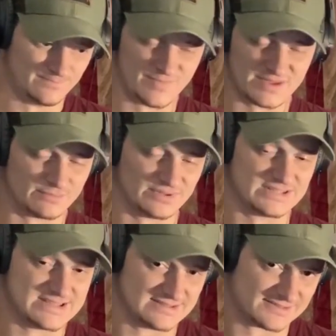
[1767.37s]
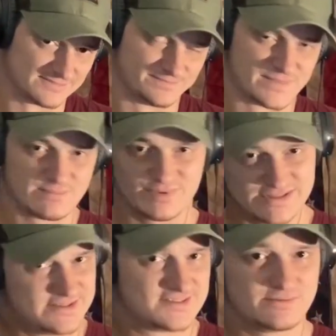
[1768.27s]
then please,
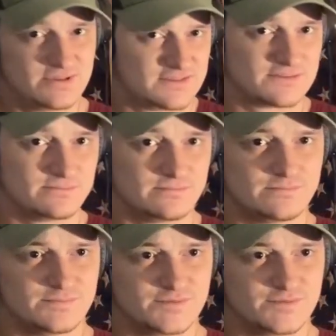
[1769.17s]
please send me some